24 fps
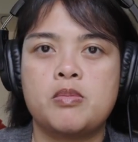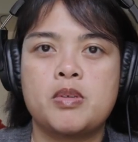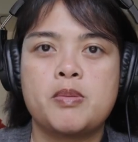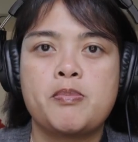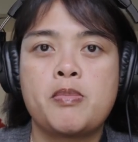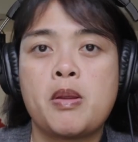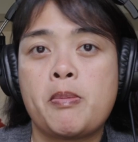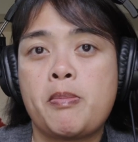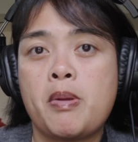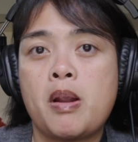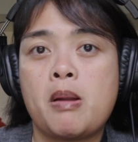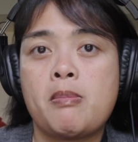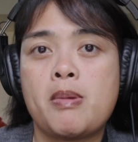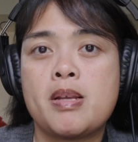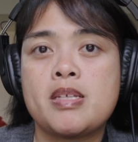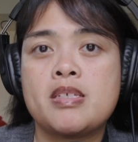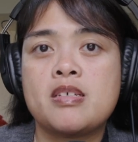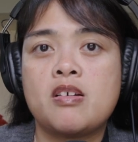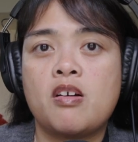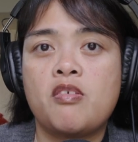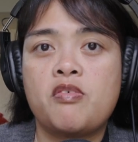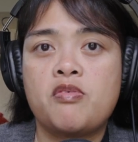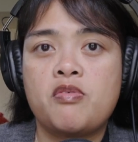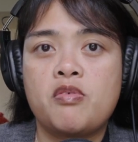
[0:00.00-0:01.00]
prepare
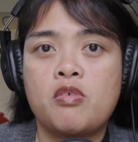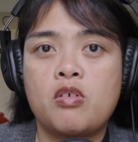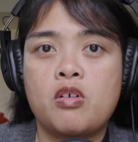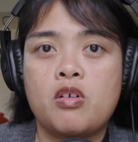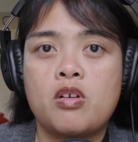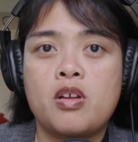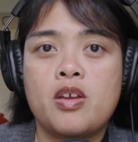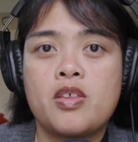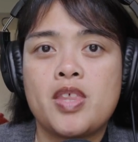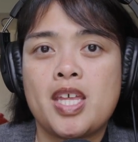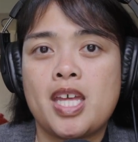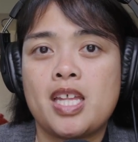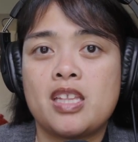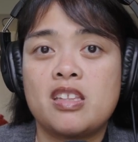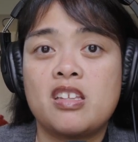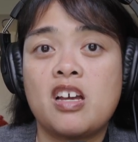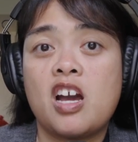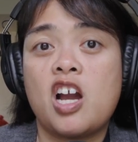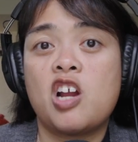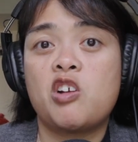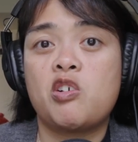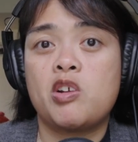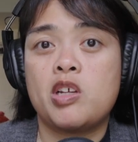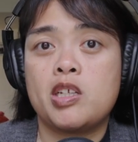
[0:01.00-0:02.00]
myself for that
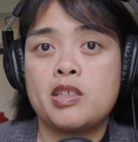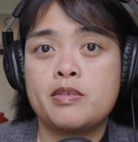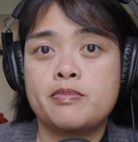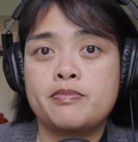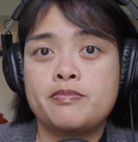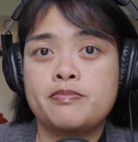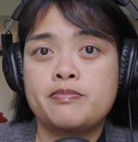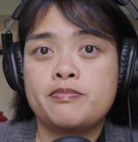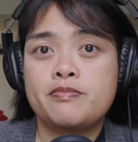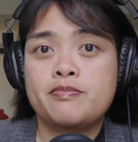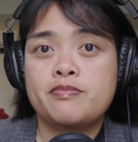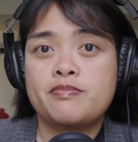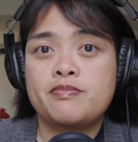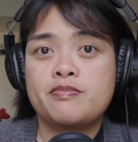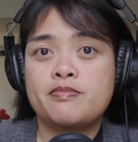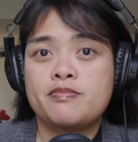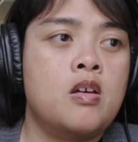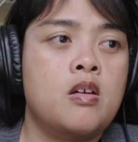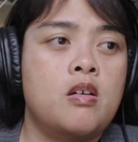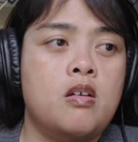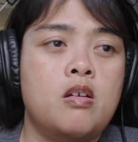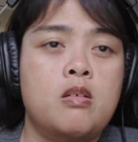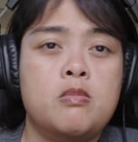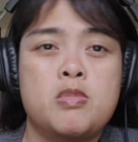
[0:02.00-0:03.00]
long run.
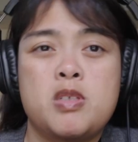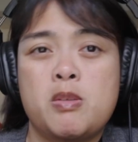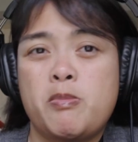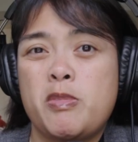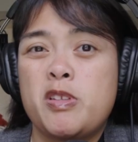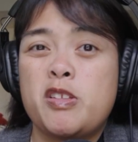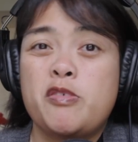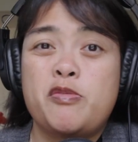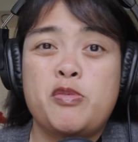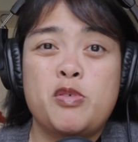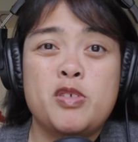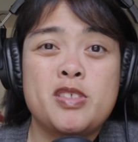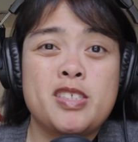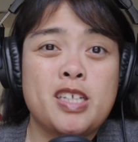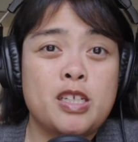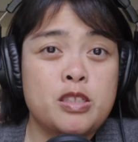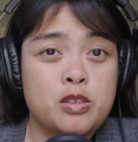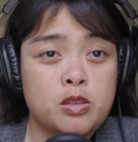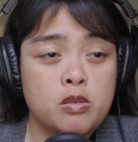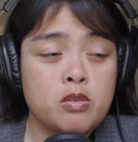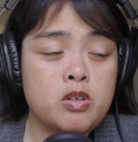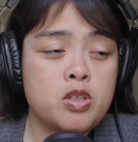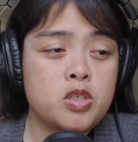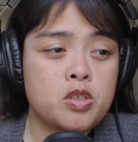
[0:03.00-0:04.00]
Some of the foods I
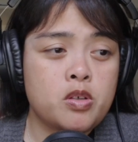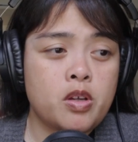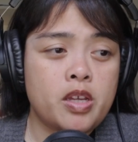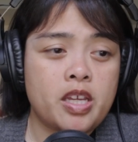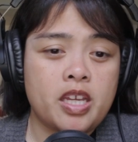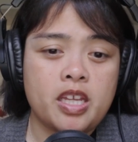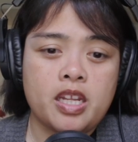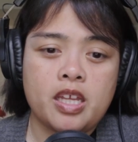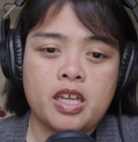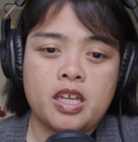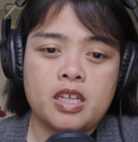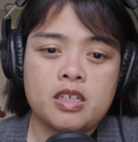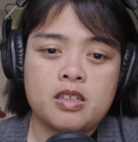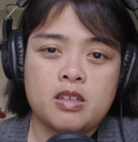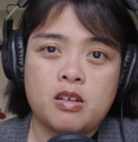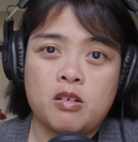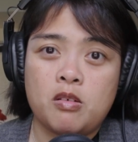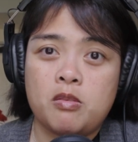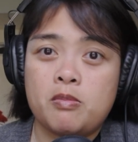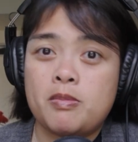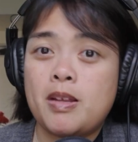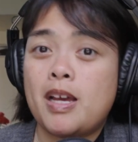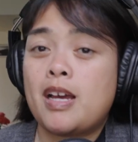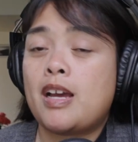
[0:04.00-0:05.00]
do enjoy eating,
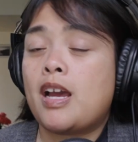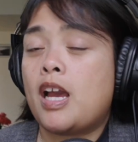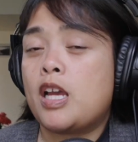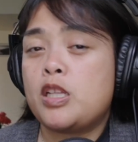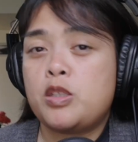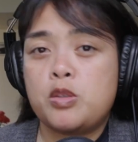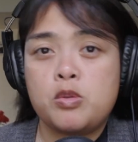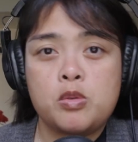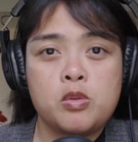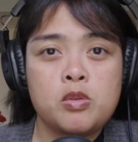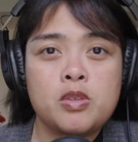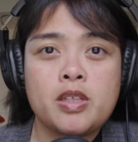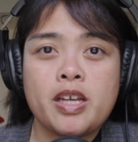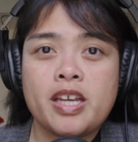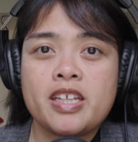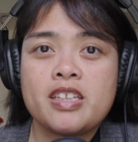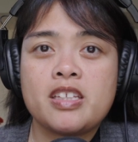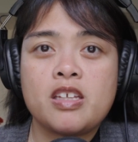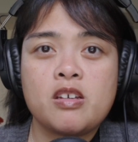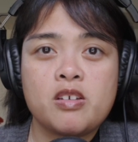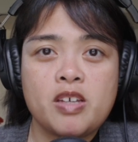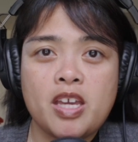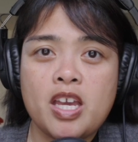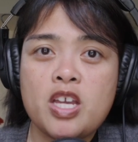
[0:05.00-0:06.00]
I do like
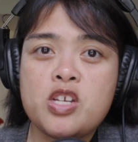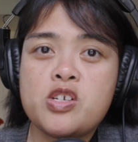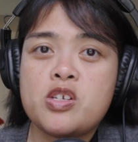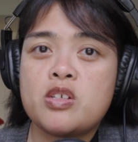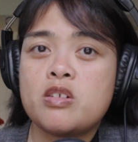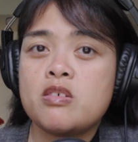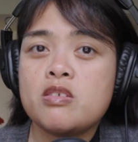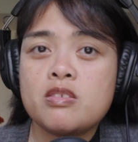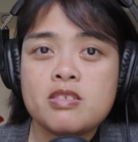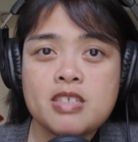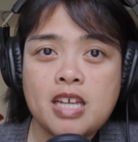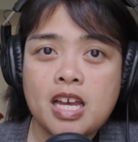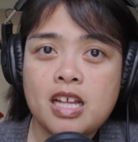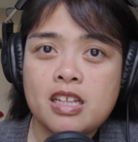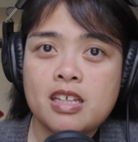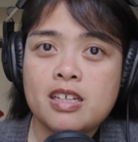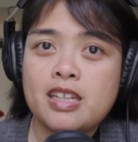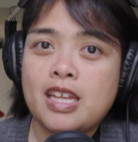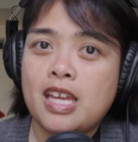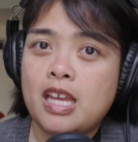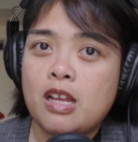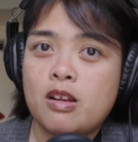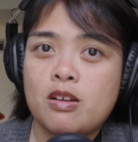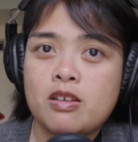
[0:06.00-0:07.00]
the occasional
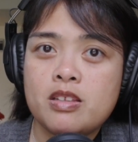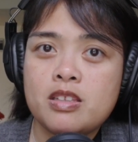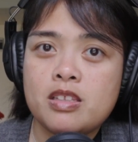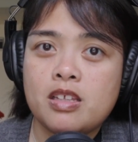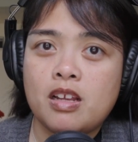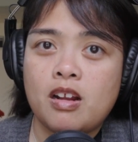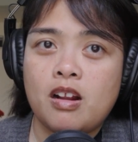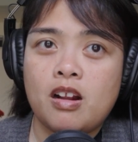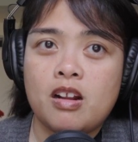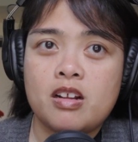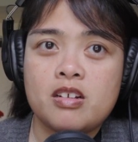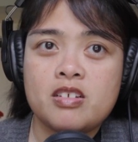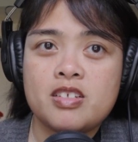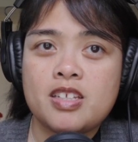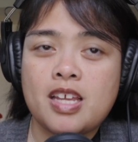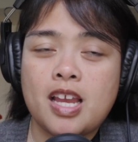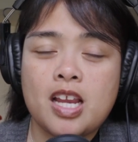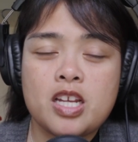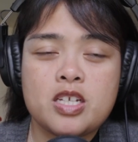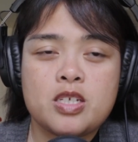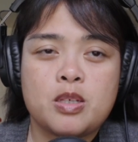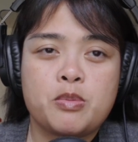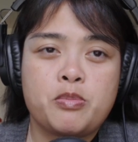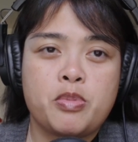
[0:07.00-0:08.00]
salad here and there. It's
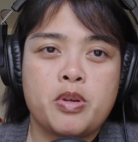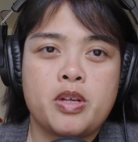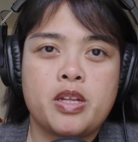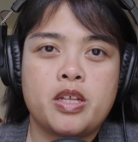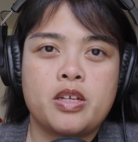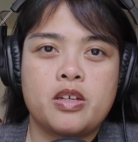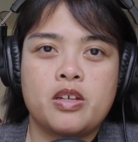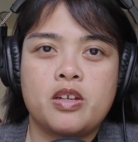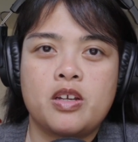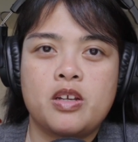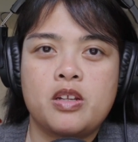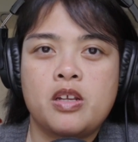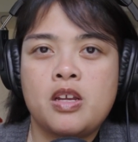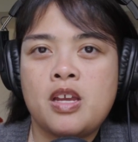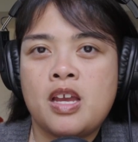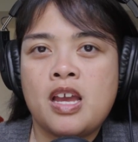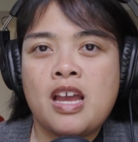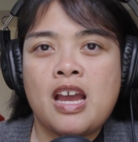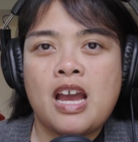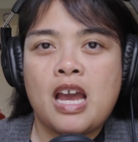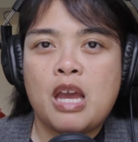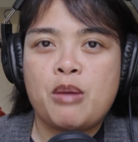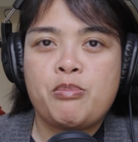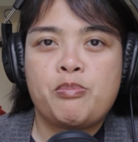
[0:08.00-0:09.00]
actually pretty good.
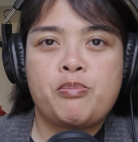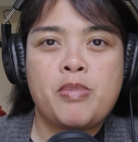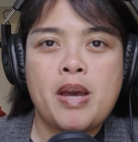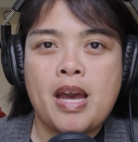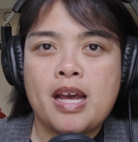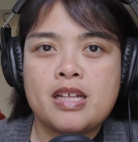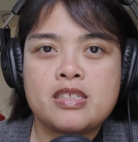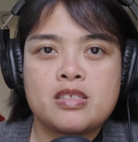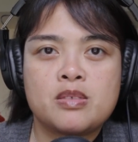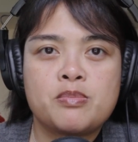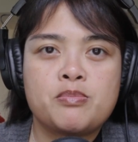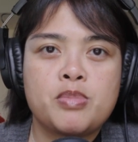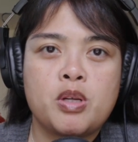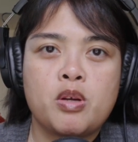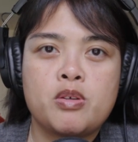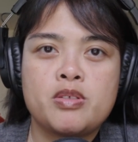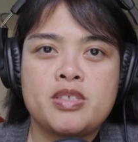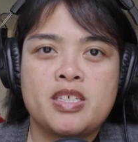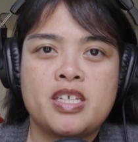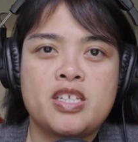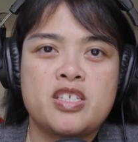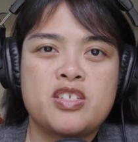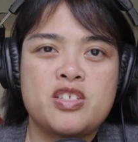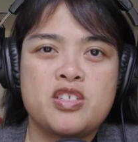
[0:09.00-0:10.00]
I add some
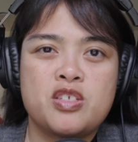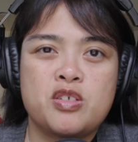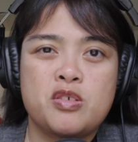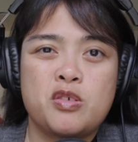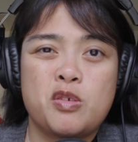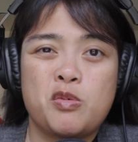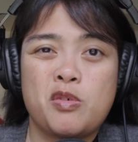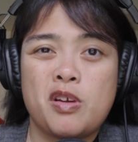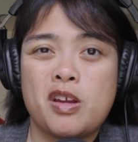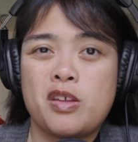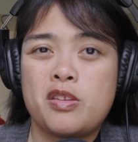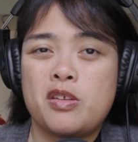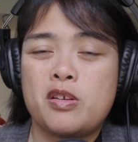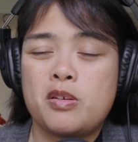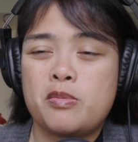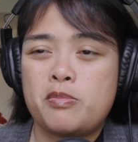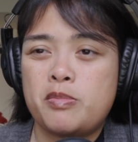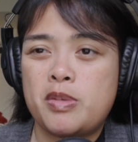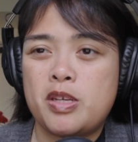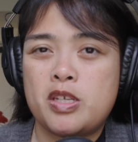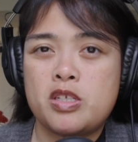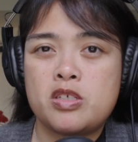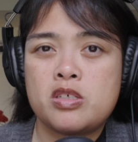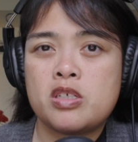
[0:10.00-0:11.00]
proteins to it, whether it
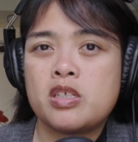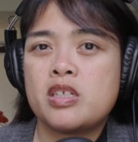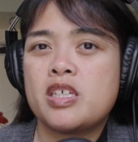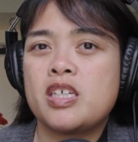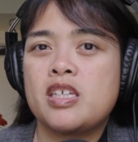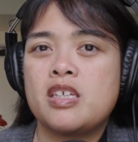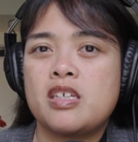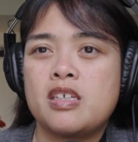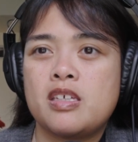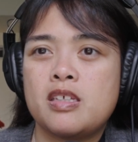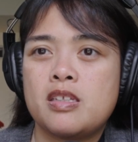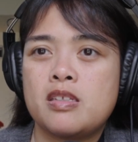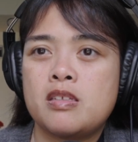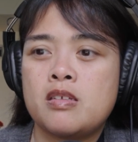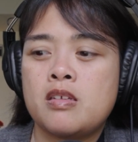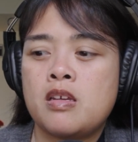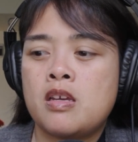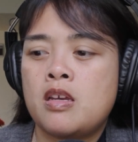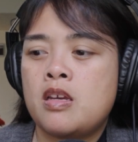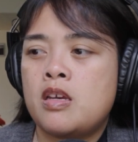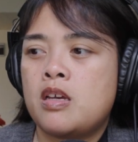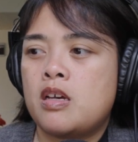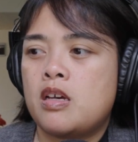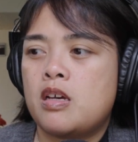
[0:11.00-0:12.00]
be chicken,
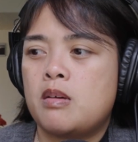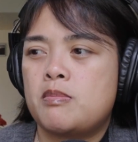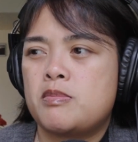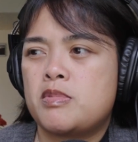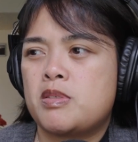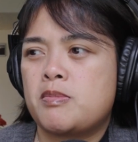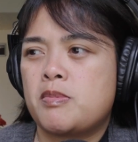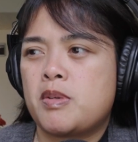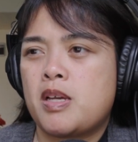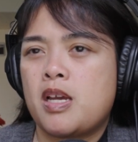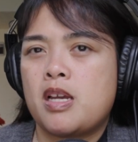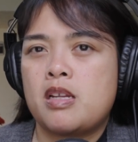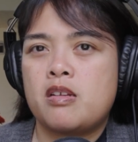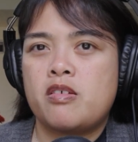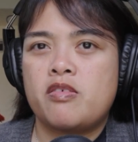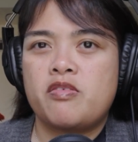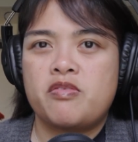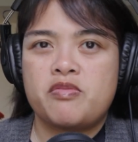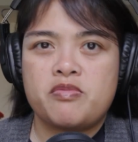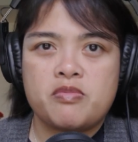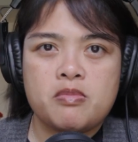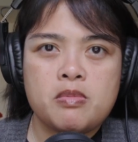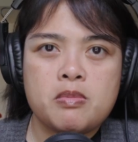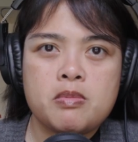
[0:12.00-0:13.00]
some kind
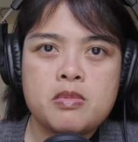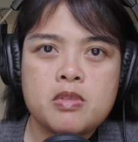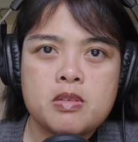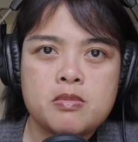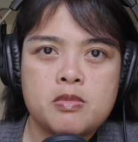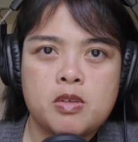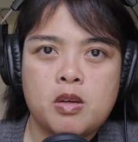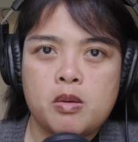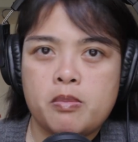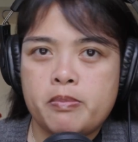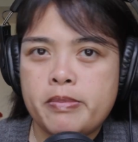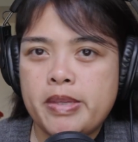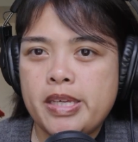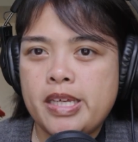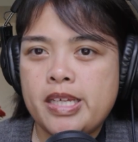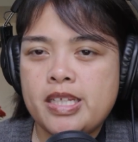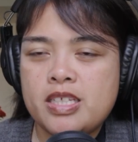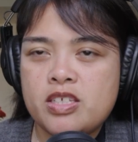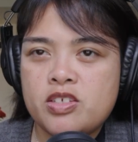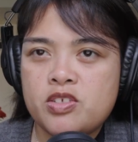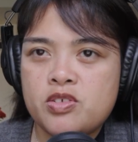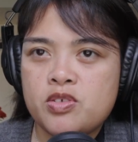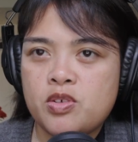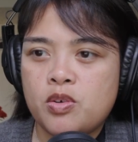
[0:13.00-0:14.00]
of,
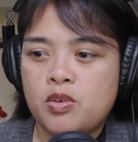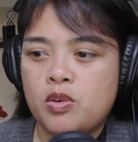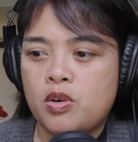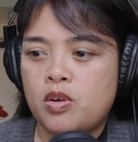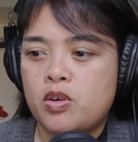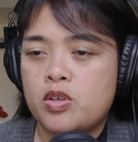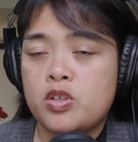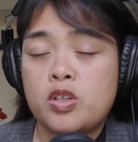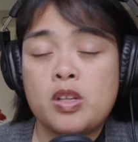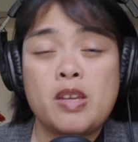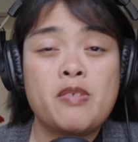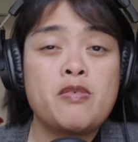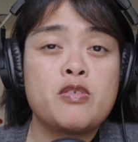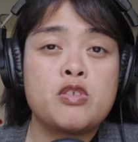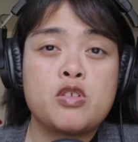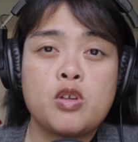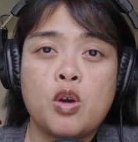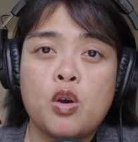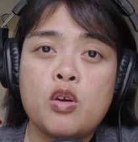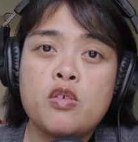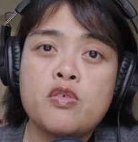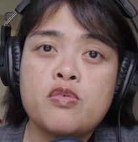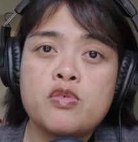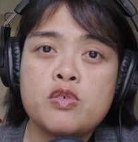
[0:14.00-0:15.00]
meats, or even
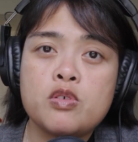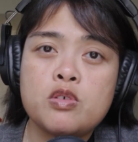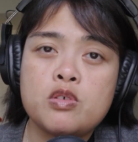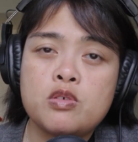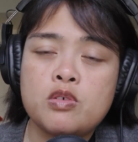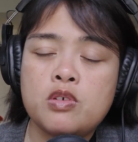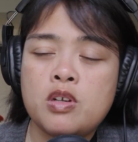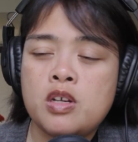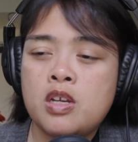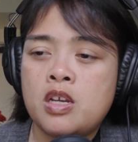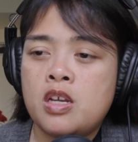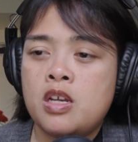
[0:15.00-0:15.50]
tofu.